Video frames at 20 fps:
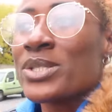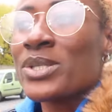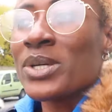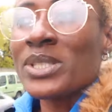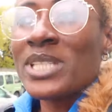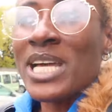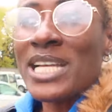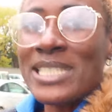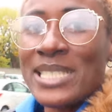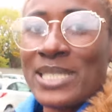
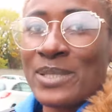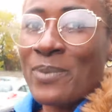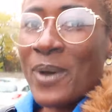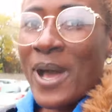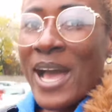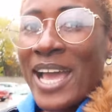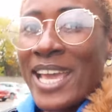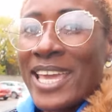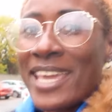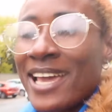So that's
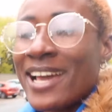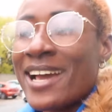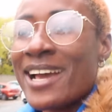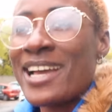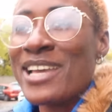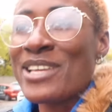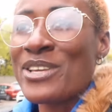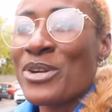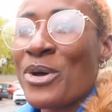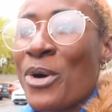why,
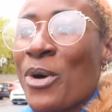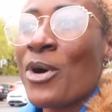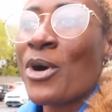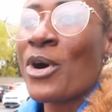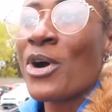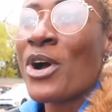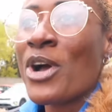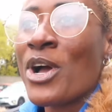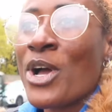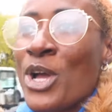you know,
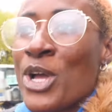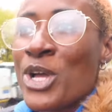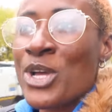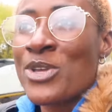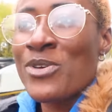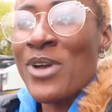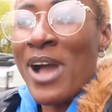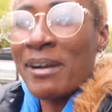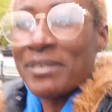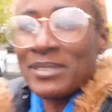
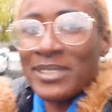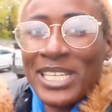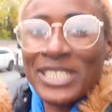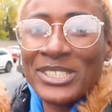you have